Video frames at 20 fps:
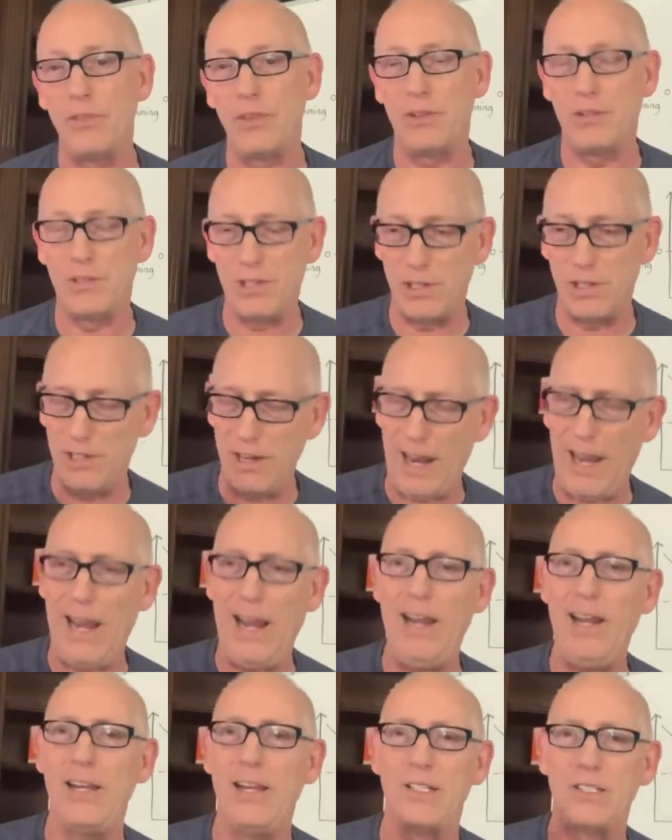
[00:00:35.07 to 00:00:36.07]

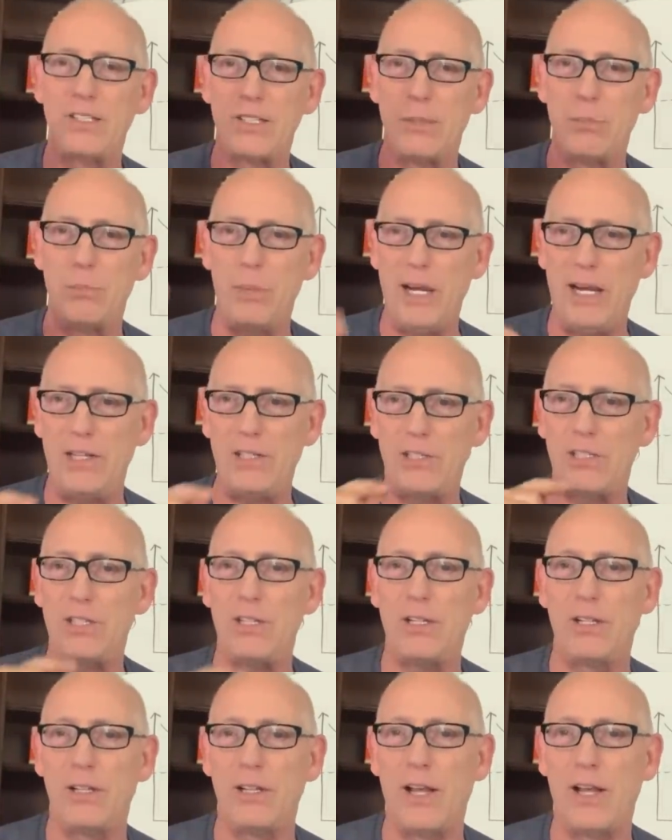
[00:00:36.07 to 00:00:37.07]
Today is the best
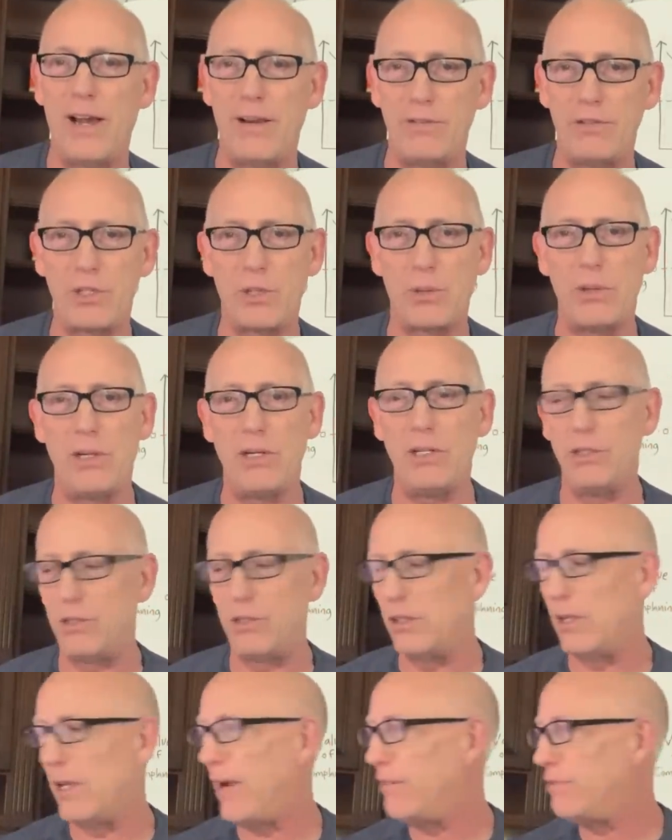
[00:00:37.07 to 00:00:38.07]
live, screen,
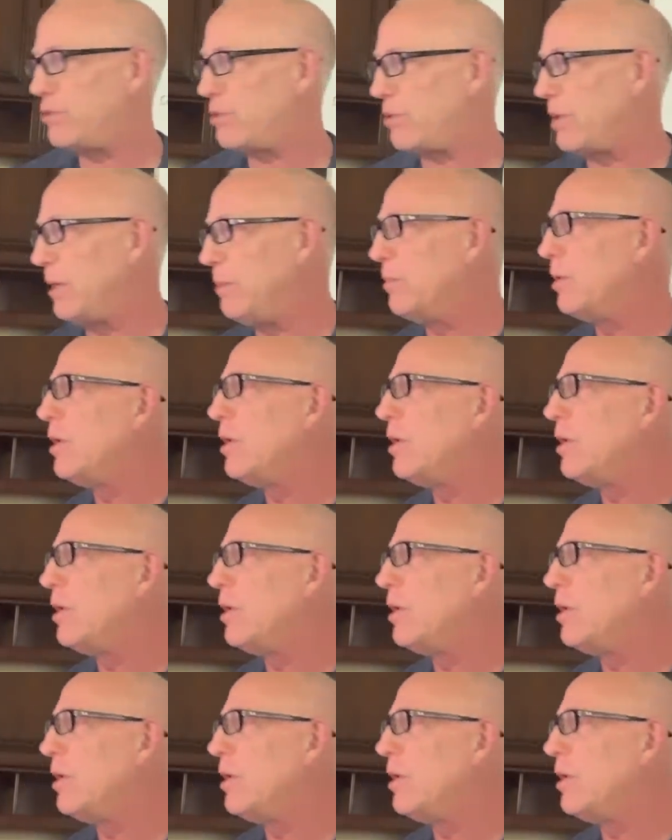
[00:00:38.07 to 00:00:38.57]
live stream